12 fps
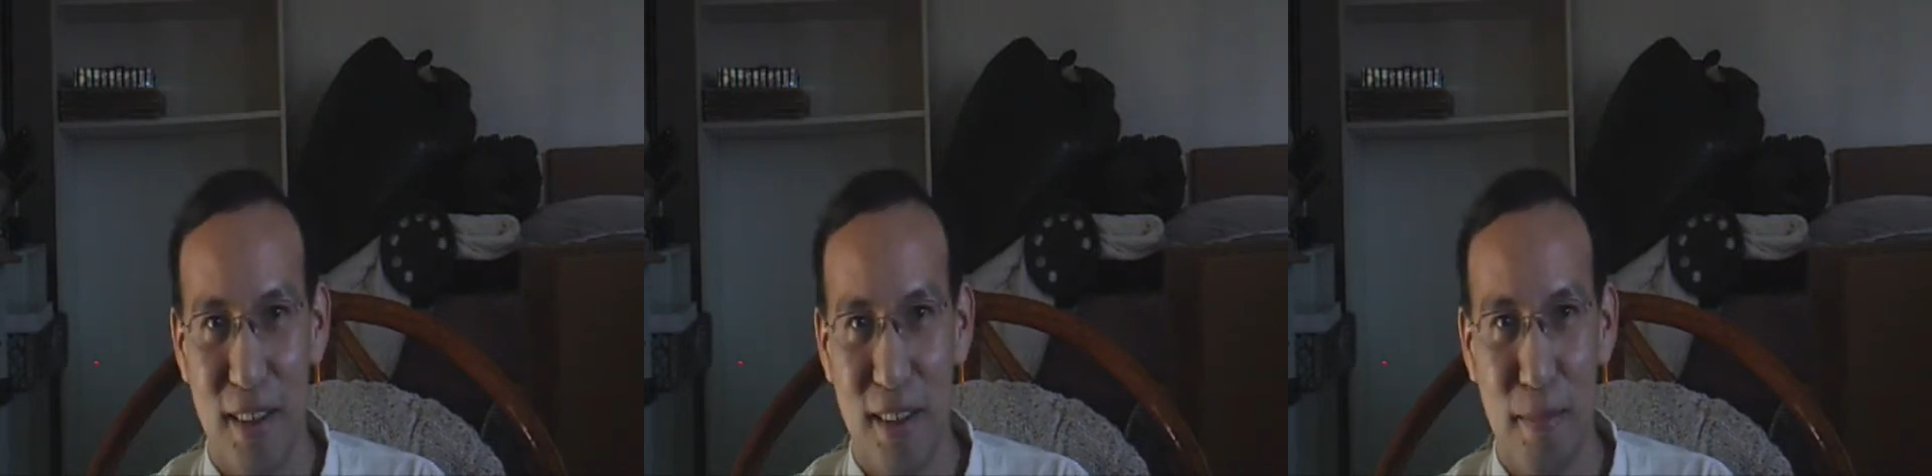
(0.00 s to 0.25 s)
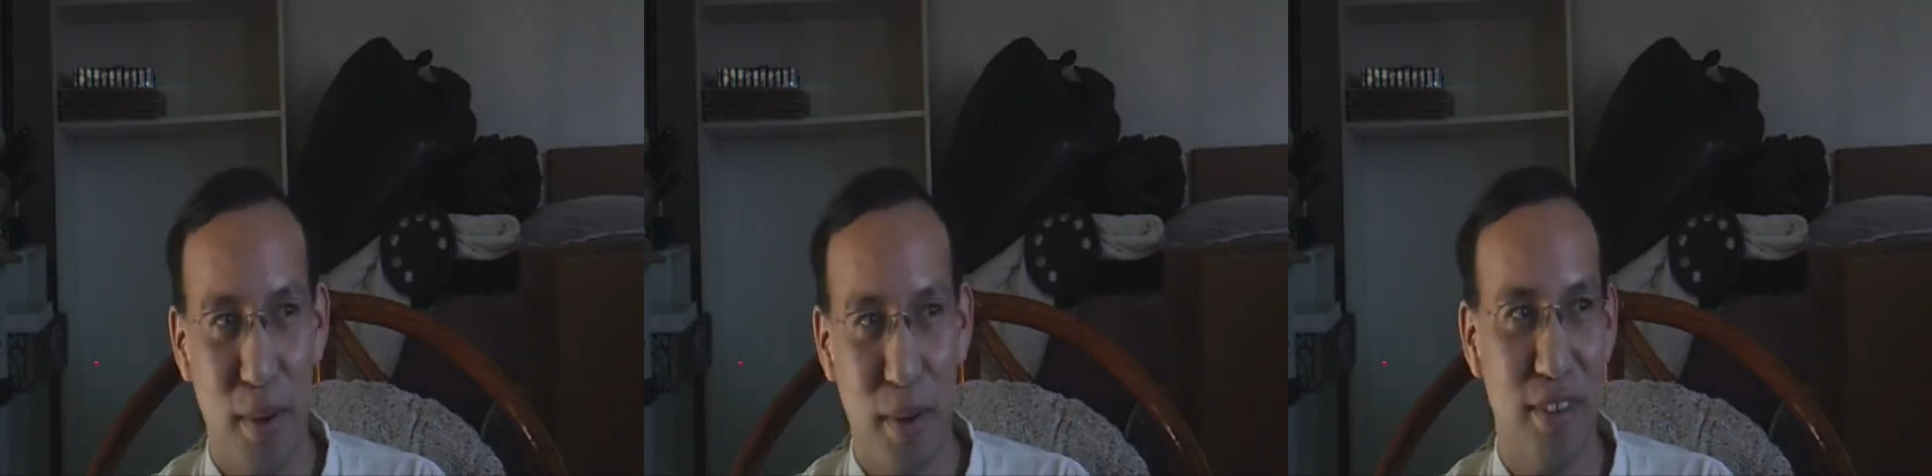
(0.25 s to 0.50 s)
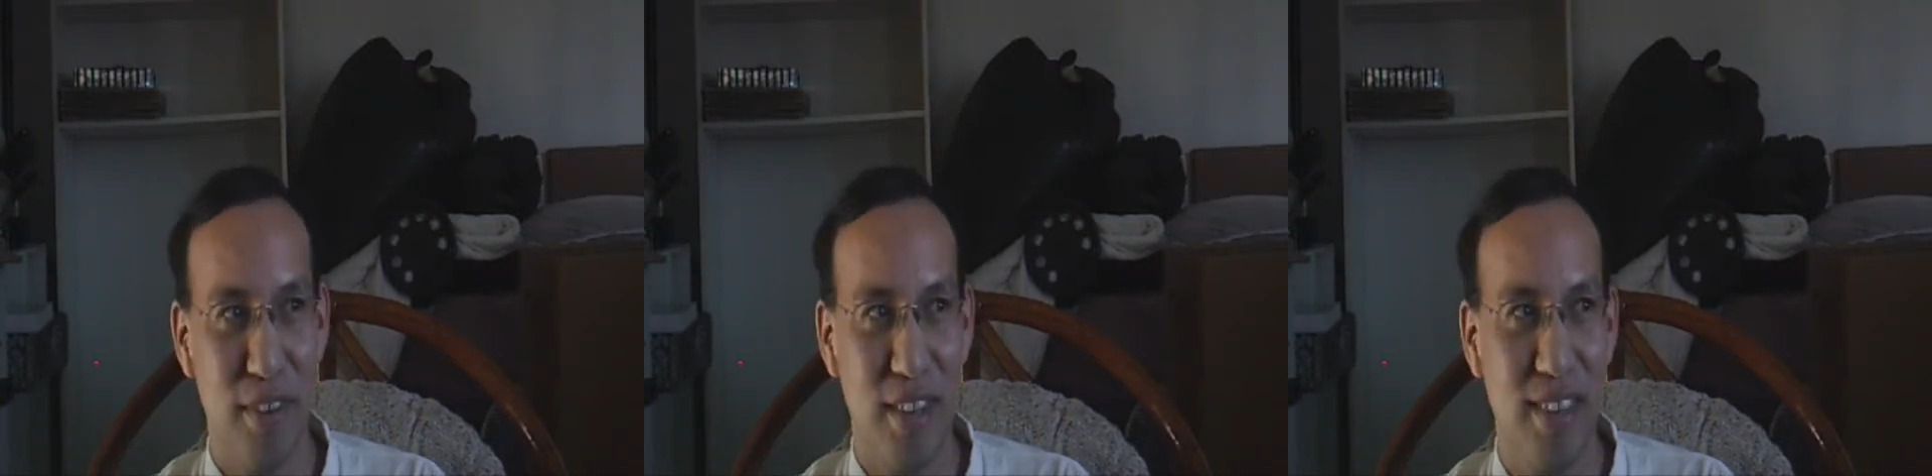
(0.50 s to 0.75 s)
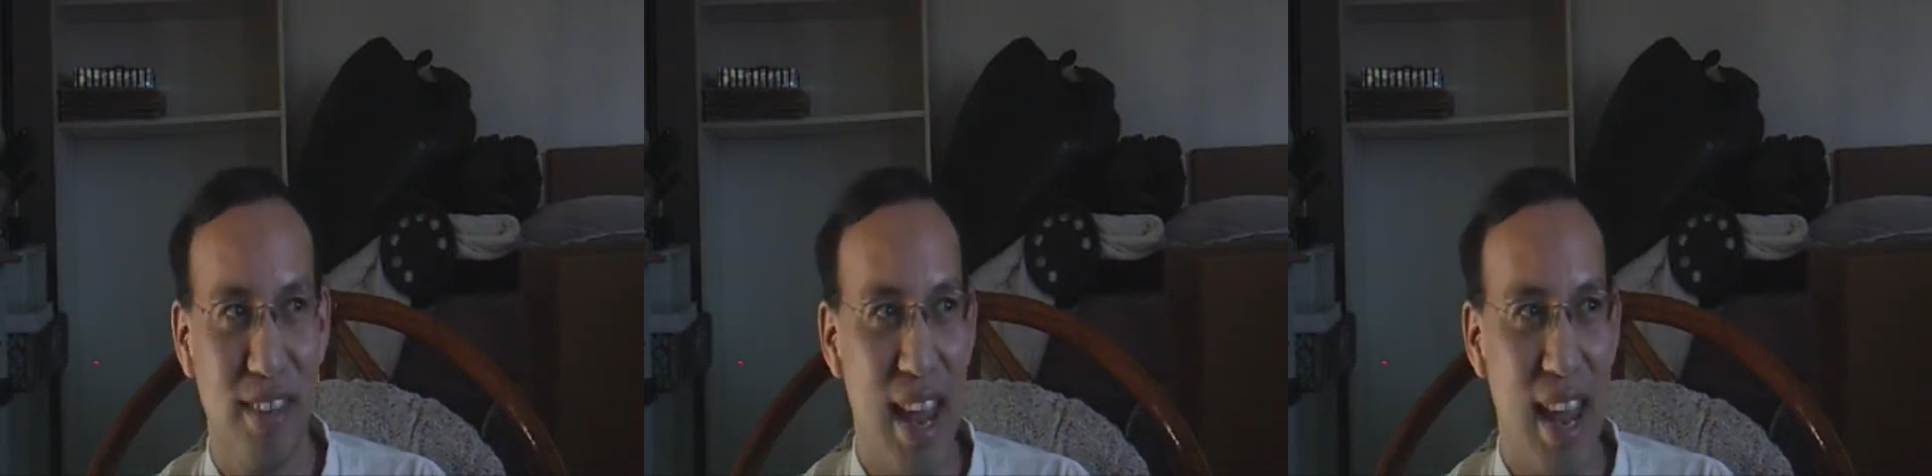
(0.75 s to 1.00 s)
You barely
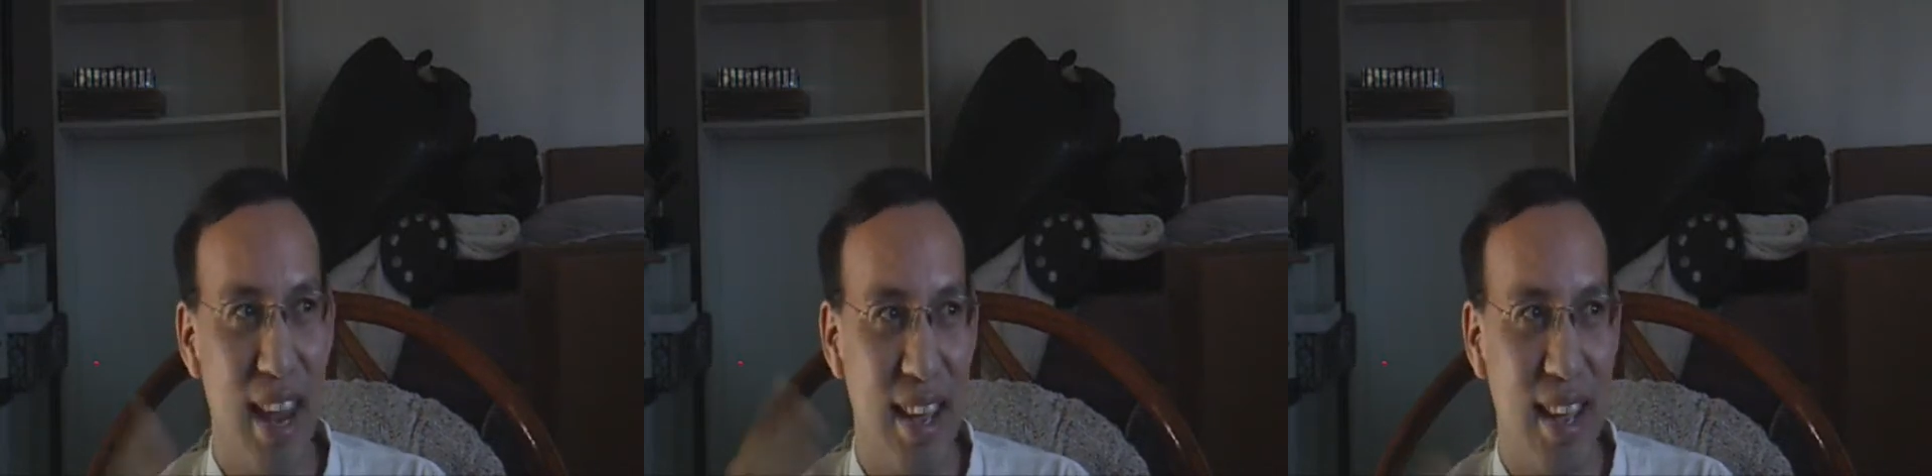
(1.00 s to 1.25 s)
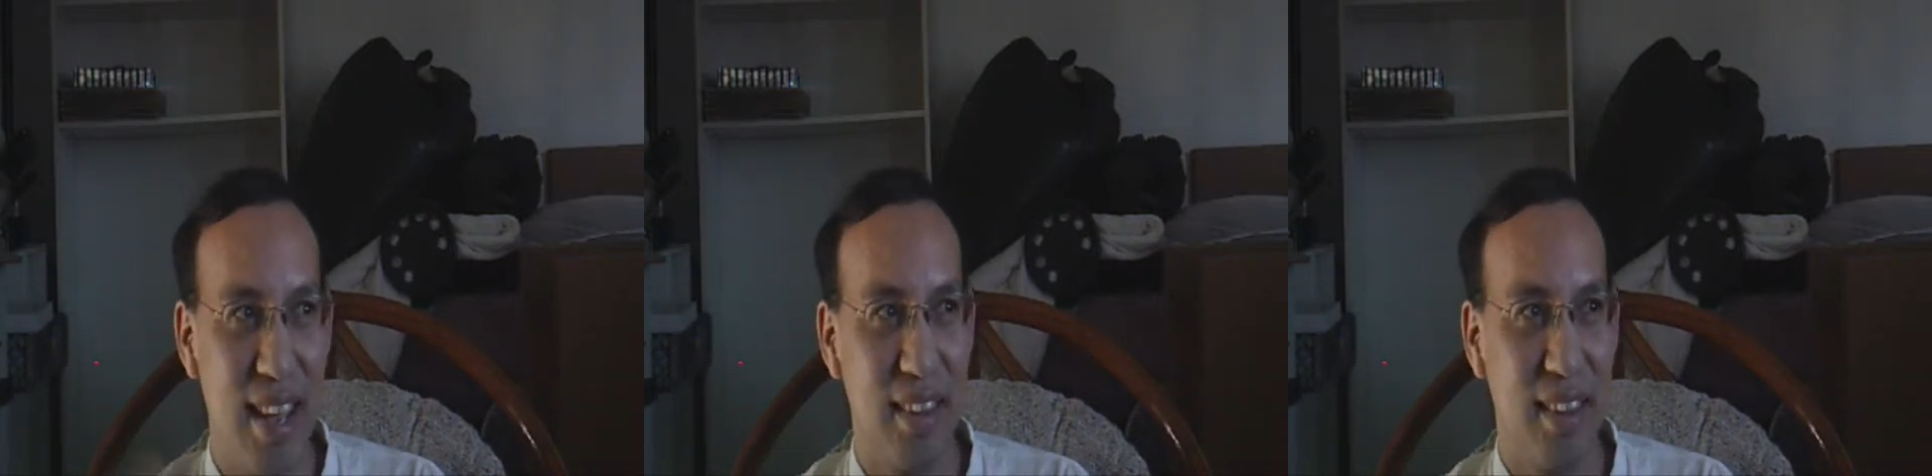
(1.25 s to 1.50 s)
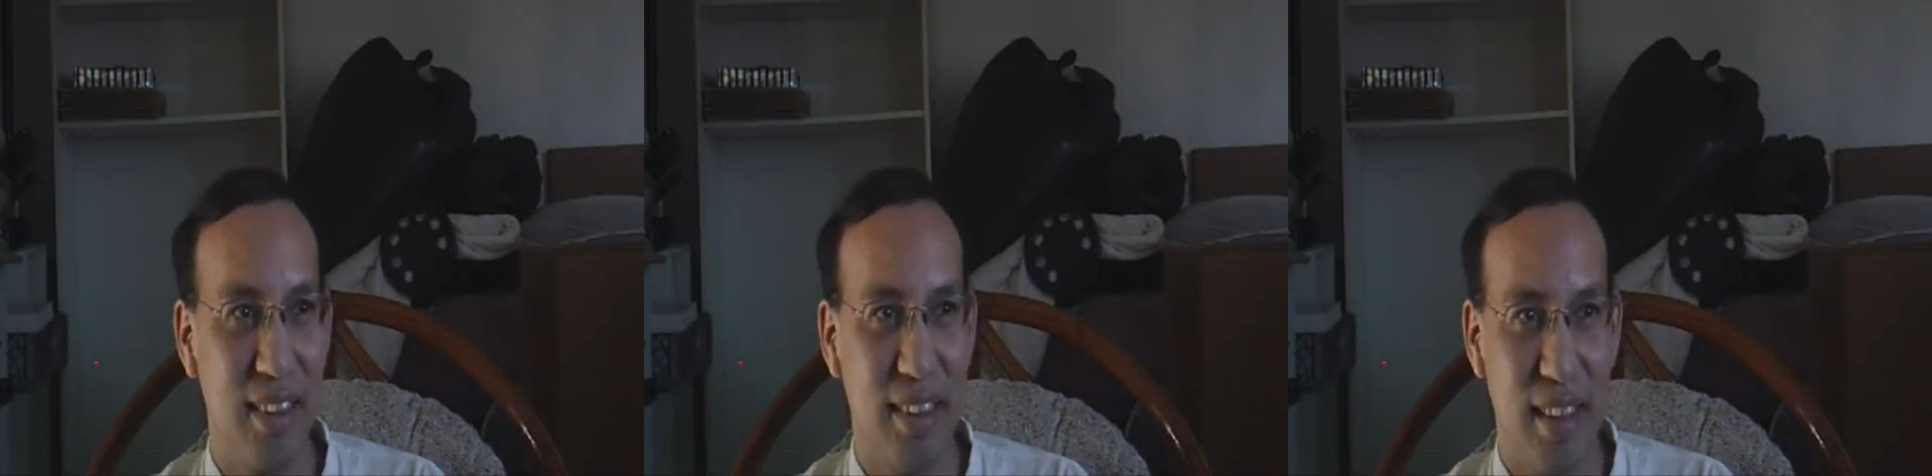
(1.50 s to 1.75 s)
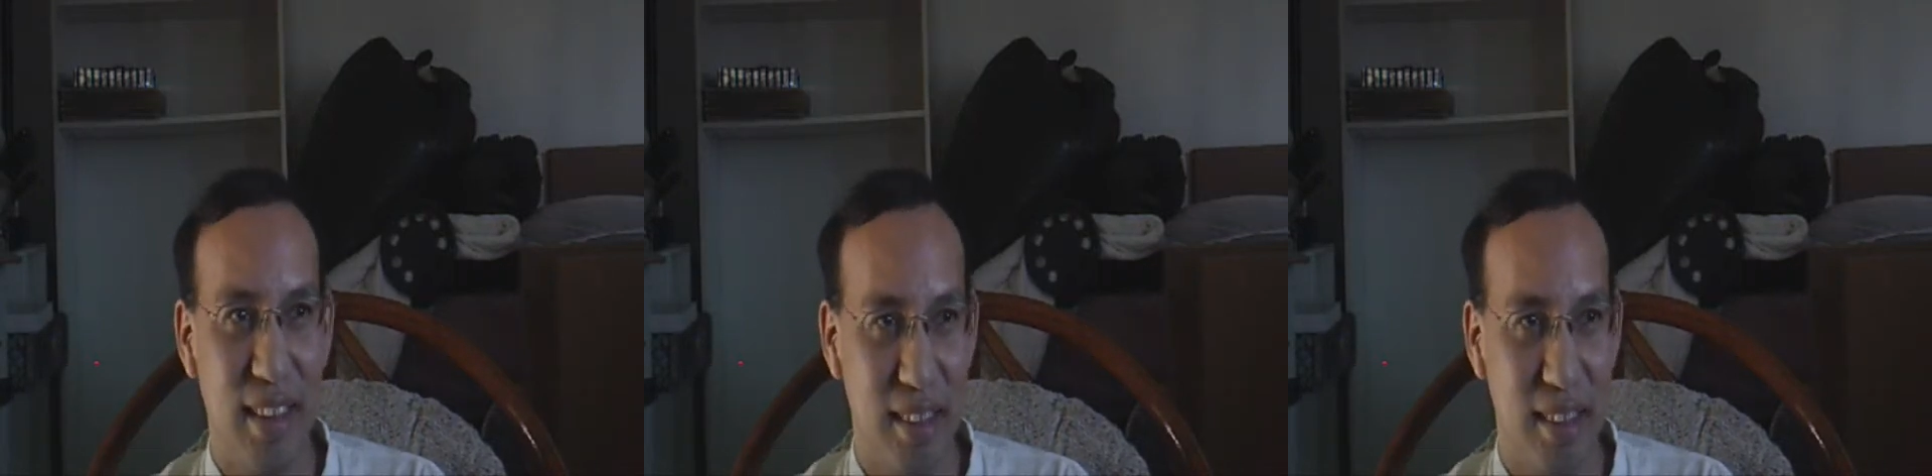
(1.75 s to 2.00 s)
see dating
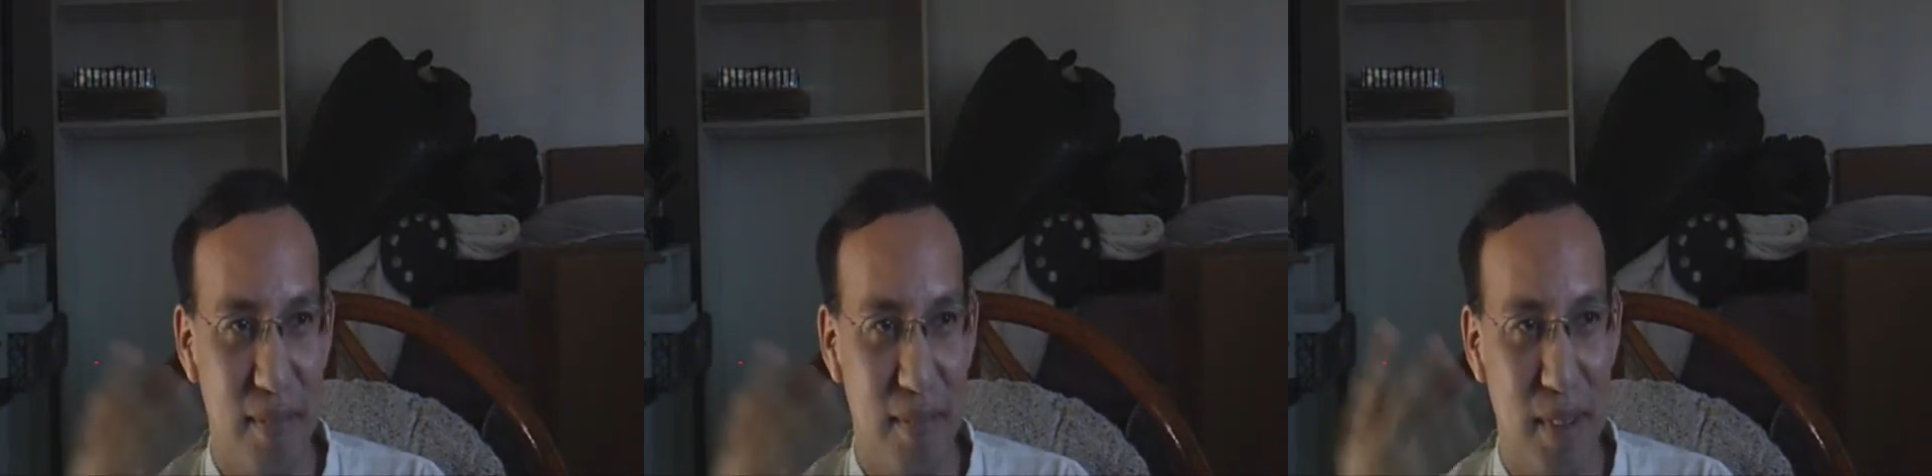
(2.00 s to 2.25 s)
and love